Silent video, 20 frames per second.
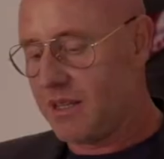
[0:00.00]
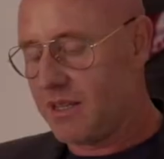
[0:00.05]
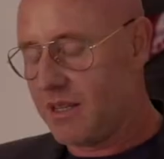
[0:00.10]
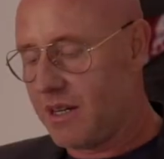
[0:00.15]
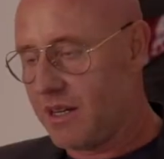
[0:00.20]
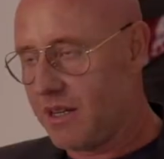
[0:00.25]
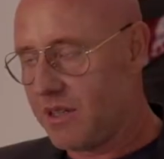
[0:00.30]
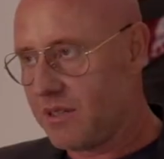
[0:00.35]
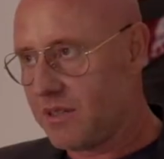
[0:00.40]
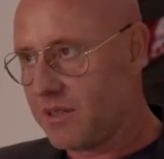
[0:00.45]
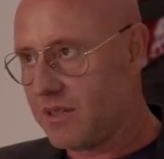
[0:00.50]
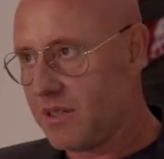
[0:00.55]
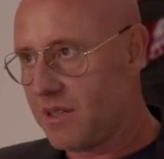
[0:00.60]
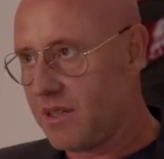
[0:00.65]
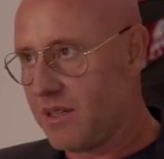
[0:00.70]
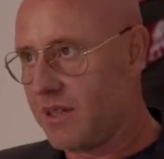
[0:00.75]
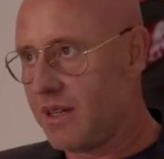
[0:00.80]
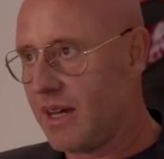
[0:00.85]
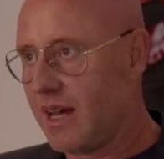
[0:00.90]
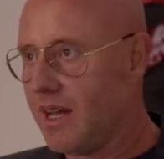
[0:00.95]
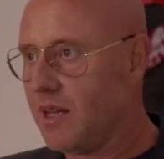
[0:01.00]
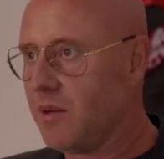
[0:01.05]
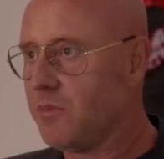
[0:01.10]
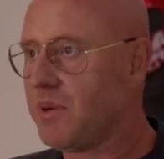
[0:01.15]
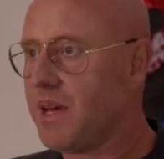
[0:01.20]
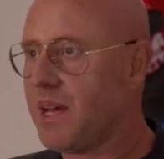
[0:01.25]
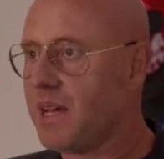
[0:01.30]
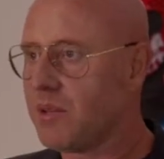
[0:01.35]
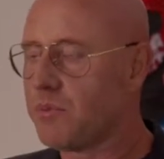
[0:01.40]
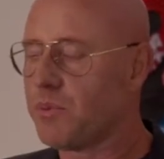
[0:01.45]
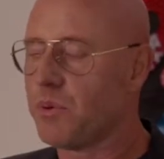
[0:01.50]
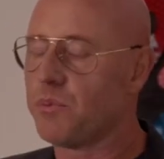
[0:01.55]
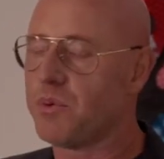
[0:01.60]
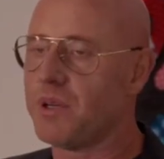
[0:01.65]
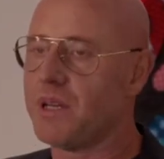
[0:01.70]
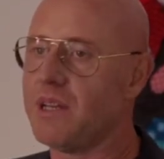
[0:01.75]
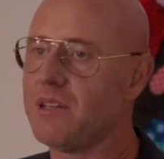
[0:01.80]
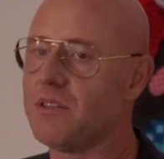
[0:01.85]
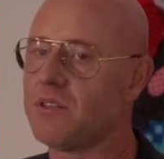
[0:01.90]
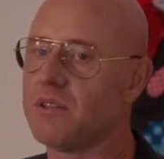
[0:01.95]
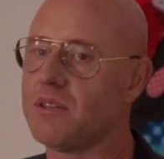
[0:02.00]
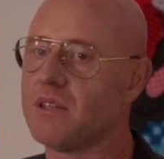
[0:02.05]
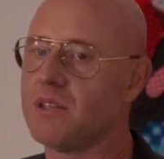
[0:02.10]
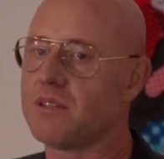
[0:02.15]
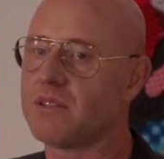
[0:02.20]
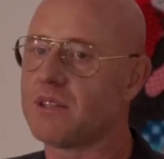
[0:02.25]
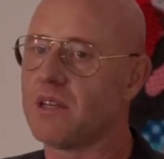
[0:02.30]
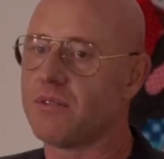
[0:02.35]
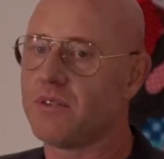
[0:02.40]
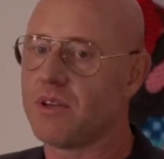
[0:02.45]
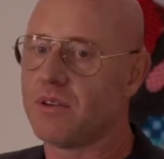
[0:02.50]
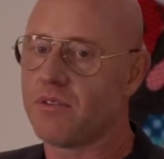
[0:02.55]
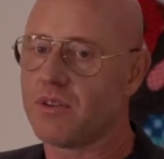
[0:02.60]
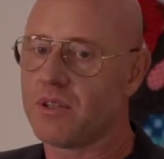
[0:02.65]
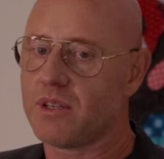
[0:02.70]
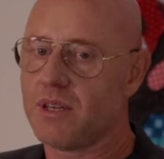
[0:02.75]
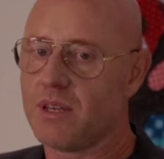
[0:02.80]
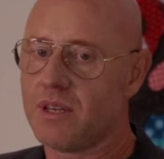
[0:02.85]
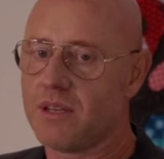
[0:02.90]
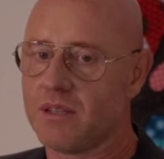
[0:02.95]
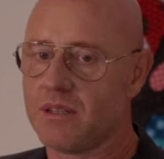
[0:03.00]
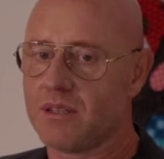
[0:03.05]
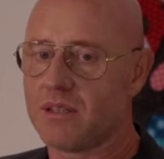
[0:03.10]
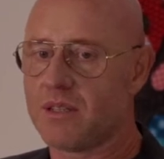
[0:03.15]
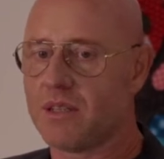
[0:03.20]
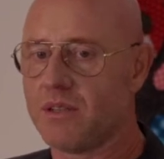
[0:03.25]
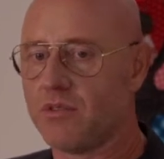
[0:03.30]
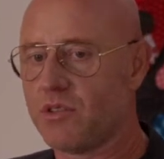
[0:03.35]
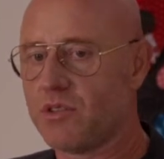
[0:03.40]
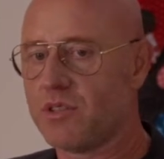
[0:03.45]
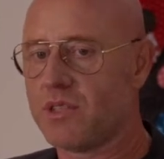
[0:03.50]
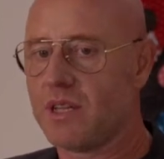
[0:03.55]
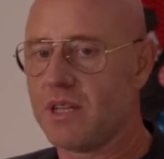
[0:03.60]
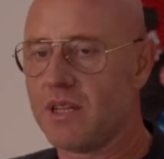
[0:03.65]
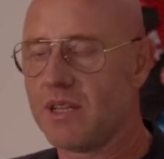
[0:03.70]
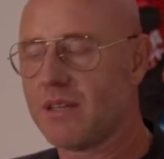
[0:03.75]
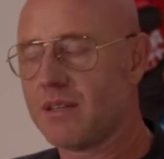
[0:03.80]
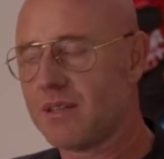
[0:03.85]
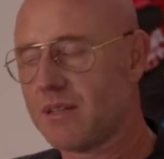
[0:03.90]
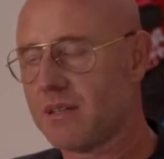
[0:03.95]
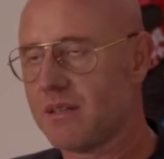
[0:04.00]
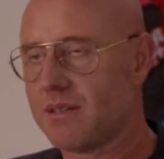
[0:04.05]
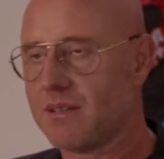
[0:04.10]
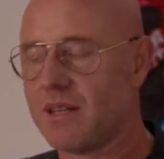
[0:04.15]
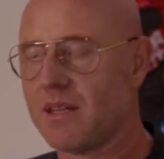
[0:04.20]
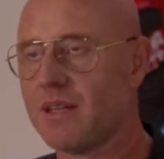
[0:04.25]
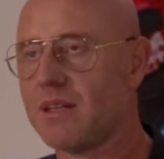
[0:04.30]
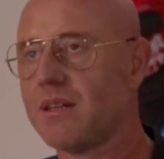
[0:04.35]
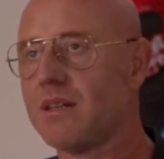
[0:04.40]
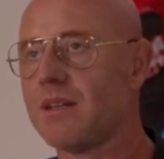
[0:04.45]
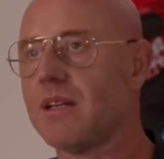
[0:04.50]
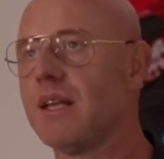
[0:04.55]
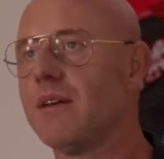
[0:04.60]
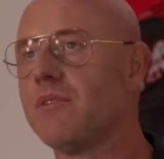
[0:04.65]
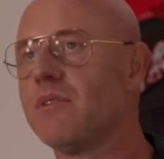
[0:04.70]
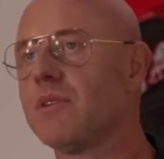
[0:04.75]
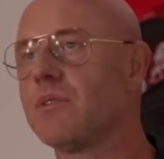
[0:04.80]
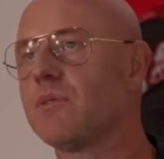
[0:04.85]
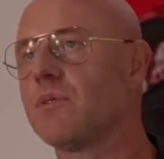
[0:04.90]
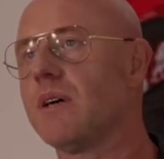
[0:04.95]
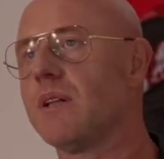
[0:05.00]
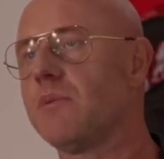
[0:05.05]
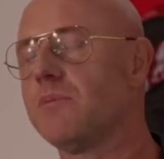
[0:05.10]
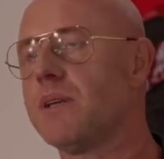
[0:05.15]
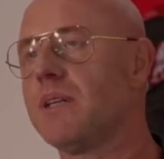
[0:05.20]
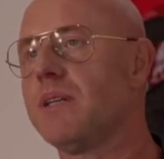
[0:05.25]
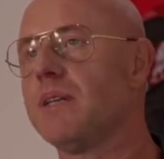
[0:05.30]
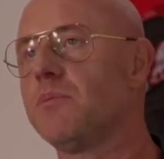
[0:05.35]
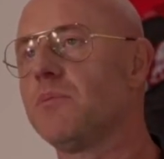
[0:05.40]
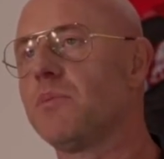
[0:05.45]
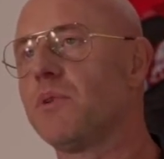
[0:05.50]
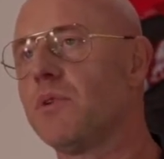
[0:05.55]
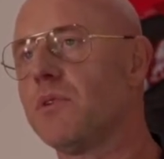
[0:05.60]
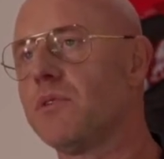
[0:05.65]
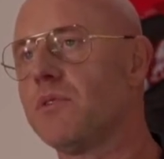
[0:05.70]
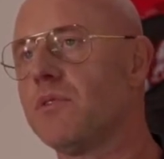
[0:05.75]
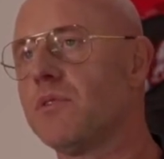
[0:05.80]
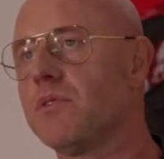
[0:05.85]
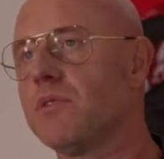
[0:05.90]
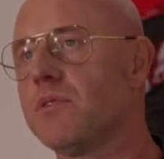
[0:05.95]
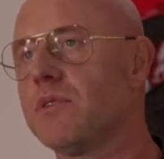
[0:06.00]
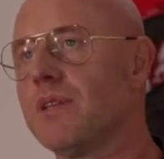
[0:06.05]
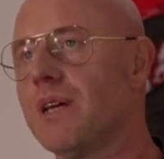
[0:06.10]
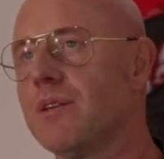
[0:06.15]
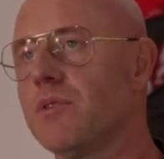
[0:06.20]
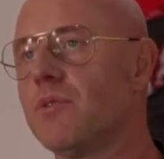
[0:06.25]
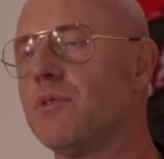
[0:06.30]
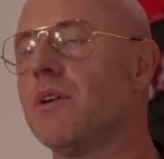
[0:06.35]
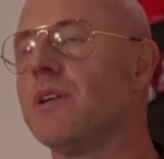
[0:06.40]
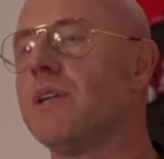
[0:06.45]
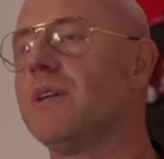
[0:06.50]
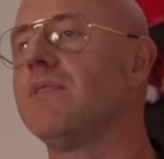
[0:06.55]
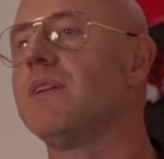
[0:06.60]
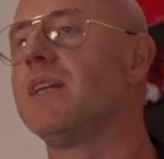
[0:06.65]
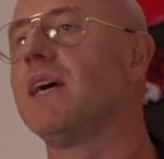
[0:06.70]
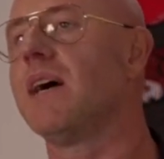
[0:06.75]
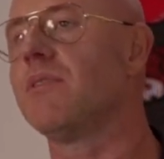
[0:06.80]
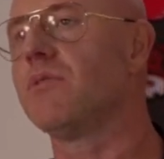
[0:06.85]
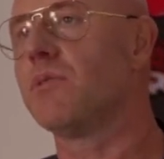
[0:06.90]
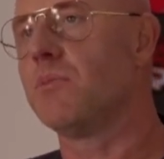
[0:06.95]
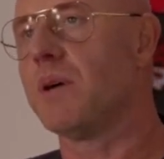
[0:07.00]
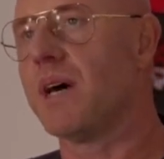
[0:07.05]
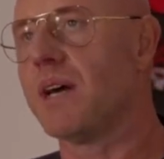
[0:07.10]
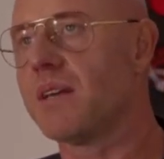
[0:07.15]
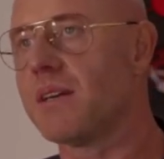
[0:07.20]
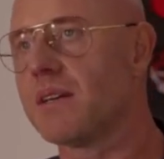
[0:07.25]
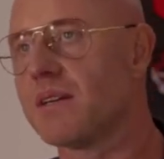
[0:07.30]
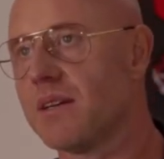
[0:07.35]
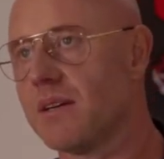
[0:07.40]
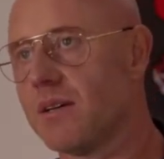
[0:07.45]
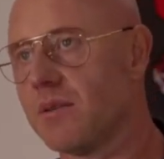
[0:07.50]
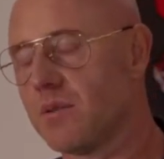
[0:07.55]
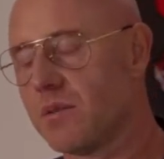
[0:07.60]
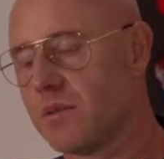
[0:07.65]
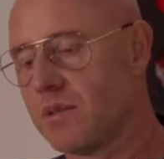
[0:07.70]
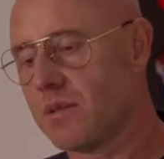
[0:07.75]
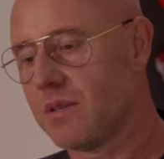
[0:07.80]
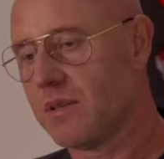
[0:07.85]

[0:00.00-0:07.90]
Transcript: There is an unbanked population in South Africa, give or take 10, 11, 12 million persons that do not even have a bank account,